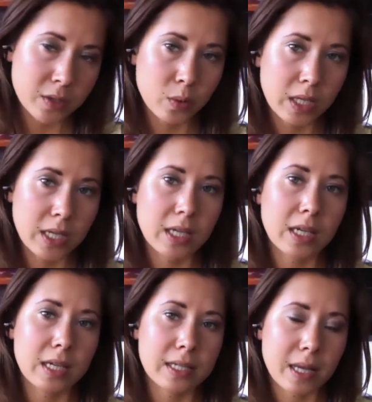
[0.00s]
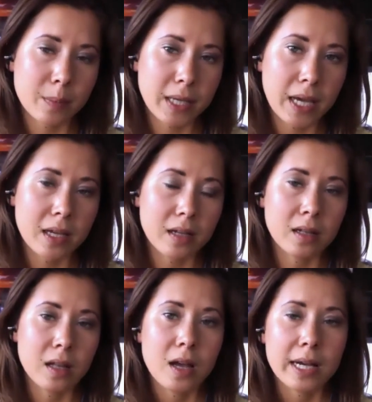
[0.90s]
zucchini, some
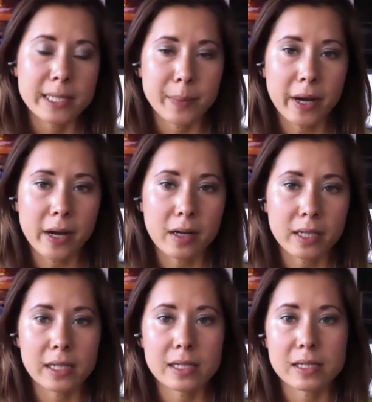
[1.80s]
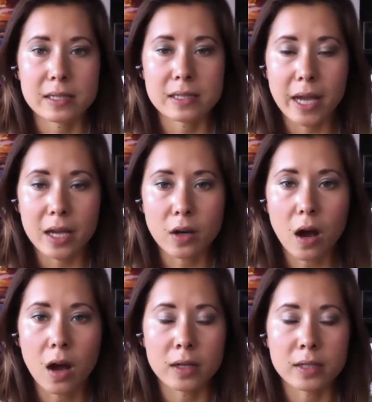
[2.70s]
kale, asparagus,
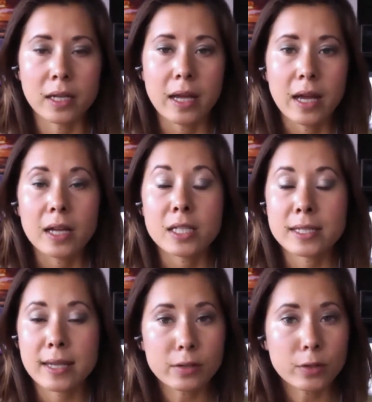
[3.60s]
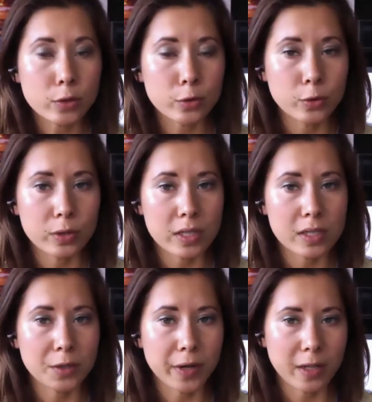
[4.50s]
daikon. Taro root is a
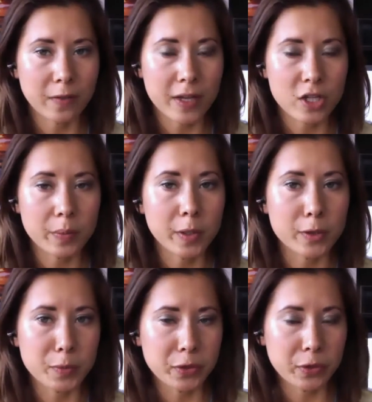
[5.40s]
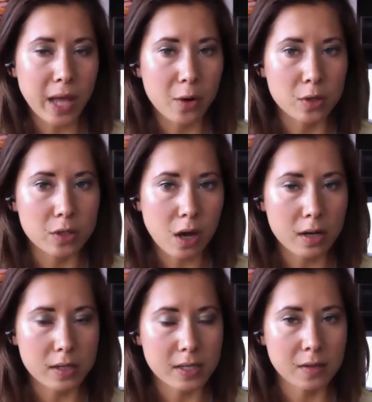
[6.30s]
great vegetable to pull out
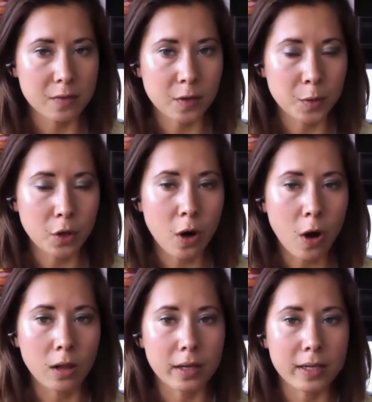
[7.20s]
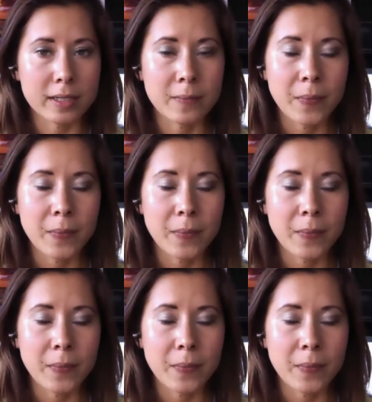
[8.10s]
toxins from your colon.